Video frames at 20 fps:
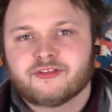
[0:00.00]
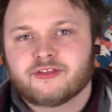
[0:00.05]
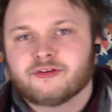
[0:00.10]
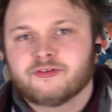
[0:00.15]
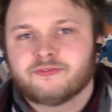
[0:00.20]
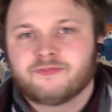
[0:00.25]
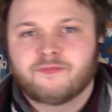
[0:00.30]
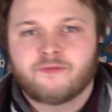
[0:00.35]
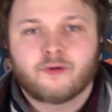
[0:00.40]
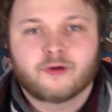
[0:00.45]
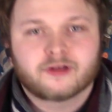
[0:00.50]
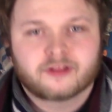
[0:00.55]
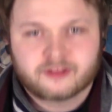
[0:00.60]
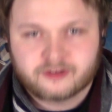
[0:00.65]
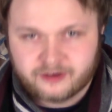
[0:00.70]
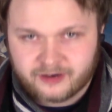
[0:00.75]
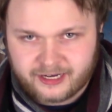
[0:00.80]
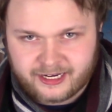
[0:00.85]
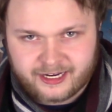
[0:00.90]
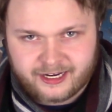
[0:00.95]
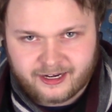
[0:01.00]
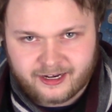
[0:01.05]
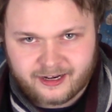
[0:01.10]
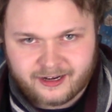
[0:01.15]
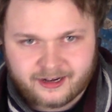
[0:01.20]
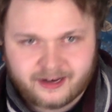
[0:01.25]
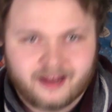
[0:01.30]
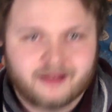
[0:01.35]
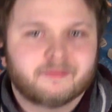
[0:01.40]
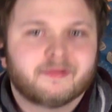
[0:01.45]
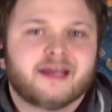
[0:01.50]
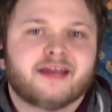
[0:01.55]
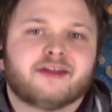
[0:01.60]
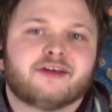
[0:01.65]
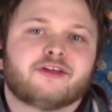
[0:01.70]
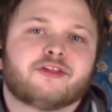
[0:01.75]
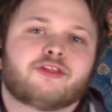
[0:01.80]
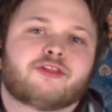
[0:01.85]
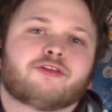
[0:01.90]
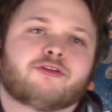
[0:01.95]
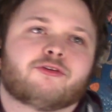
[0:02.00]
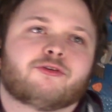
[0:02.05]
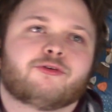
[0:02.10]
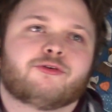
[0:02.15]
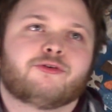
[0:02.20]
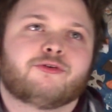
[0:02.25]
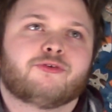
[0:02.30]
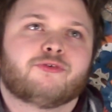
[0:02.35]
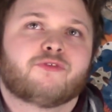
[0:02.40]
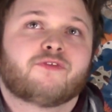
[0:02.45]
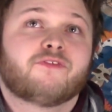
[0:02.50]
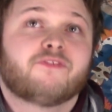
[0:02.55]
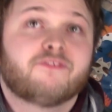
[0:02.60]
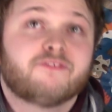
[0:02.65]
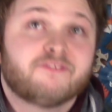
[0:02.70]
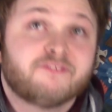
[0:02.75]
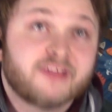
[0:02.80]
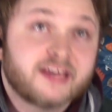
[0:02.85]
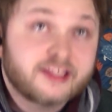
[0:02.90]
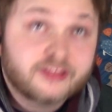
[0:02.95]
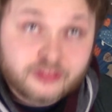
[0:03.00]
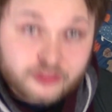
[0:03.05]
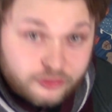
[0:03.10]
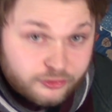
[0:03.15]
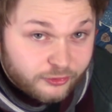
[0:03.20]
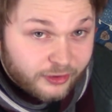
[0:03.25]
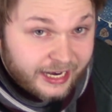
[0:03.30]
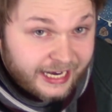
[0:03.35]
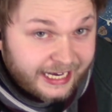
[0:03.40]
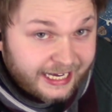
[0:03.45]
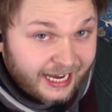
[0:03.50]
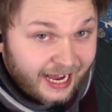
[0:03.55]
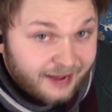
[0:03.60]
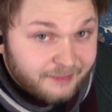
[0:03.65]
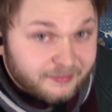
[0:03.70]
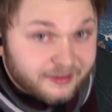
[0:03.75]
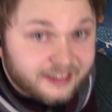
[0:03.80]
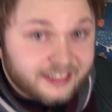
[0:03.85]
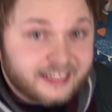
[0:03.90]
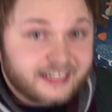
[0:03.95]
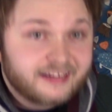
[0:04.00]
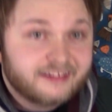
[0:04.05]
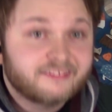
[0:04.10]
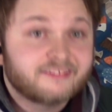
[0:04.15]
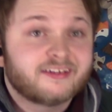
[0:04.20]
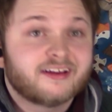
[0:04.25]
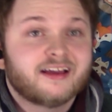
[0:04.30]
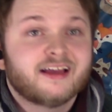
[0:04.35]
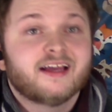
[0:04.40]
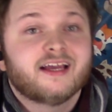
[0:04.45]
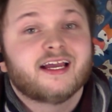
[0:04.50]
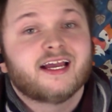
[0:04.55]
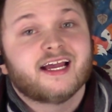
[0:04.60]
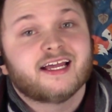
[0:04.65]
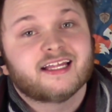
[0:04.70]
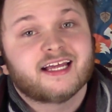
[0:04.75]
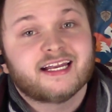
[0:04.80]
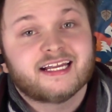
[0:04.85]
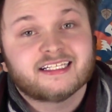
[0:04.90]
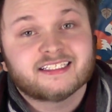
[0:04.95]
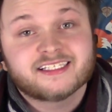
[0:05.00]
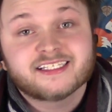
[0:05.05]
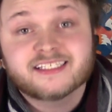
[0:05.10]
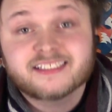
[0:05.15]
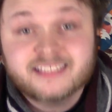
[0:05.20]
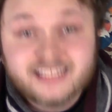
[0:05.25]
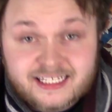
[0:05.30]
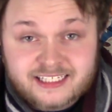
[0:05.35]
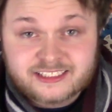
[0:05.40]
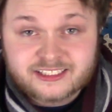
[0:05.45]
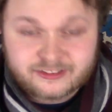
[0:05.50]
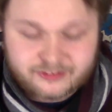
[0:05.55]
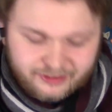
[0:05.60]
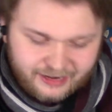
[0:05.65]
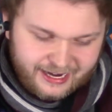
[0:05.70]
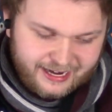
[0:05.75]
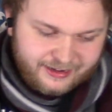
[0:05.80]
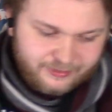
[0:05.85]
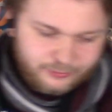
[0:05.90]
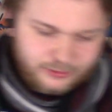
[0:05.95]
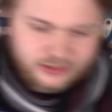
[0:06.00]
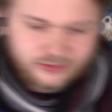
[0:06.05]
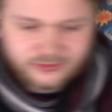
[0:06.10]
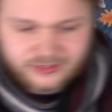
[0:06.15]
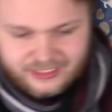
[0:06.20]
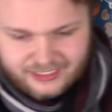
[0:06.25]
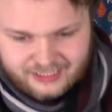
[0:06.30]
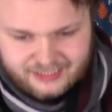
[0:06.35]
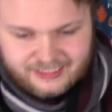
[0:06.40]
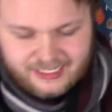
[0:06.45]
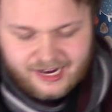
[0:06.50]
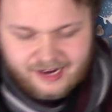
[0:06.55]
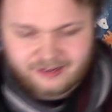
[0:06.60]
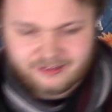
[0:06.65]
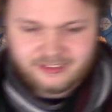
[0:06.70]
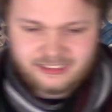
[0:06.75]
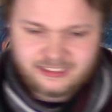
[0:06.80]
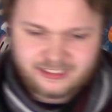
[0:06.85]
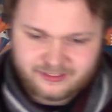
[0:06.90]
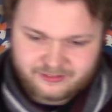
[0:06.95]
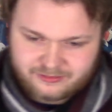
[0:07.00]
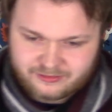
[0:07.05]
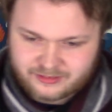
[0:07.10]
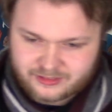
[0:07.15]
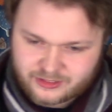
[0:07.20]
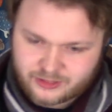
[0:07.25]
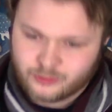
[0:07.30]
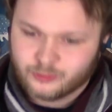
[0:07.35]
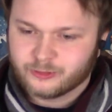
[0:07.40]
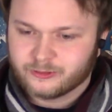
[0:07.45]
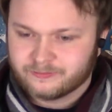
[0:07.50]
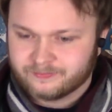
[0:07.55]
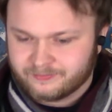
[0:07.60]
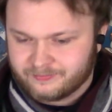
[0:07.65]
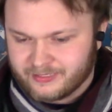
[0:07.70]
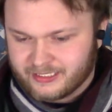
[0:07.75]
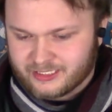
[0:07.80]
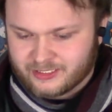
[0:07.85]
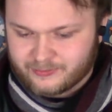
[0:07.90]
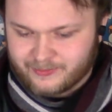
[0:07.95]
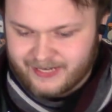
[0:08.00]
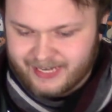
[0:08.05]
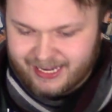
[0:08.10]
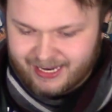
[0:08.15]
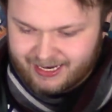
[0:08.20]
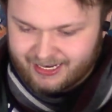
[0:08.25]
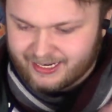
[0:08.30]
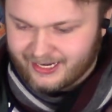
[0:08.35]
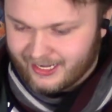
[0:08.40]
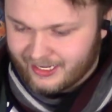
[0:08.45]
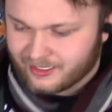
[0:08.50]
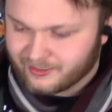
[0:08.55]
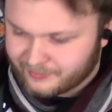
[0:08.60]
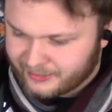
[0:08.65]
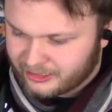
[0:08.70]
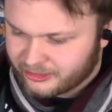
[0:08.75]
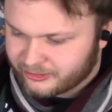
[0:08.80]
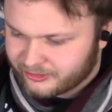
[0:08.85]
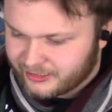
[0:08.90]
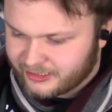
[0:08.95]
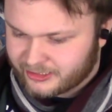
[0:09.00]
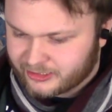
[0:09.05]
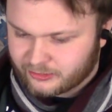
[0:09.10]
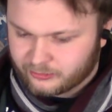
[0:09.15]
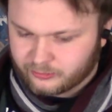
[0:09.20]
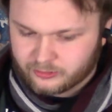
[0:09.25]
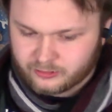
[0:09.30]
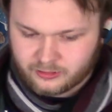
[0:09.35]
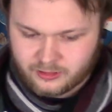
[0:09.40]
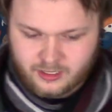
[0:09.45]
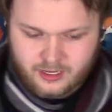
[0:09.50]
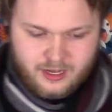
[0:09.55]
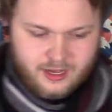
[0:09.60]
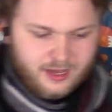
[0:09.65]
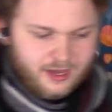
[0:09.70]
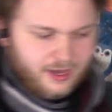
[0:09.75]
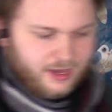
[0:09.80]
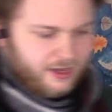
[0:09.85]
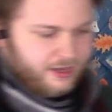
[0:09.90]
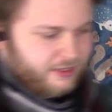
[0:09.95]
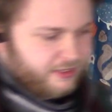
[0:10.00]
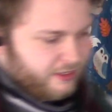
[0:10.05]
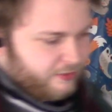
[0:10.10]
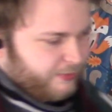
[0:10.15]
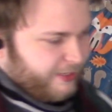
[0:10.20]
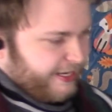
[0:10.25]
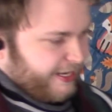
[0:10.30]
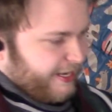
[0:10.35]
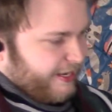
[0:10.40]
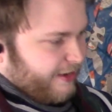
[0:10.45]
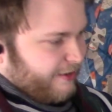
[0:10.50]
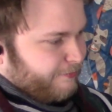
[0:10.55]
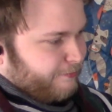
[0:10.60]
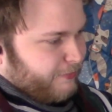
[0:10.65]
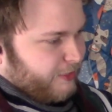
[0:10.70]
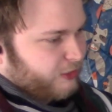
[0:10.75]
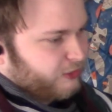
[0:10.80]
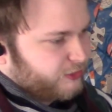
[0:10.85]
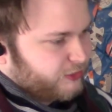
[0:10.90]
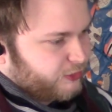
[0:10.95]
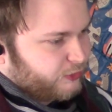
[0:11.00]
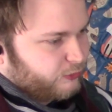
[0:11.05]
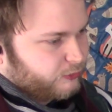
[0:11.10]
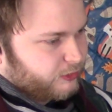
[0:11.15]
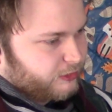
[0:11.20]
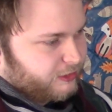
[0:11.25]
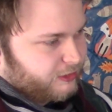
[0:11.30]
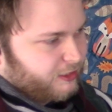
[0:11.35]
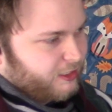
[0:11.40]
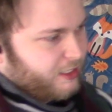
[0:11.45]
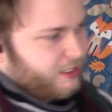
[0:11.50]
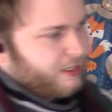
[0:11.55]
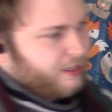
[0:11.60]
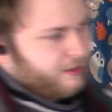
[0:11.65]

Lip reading: it through 4th grade. I made it through 5th grade, I believe. And then in 6th grade, which was an entirely different school, because we had elementary school, and then we had middle school,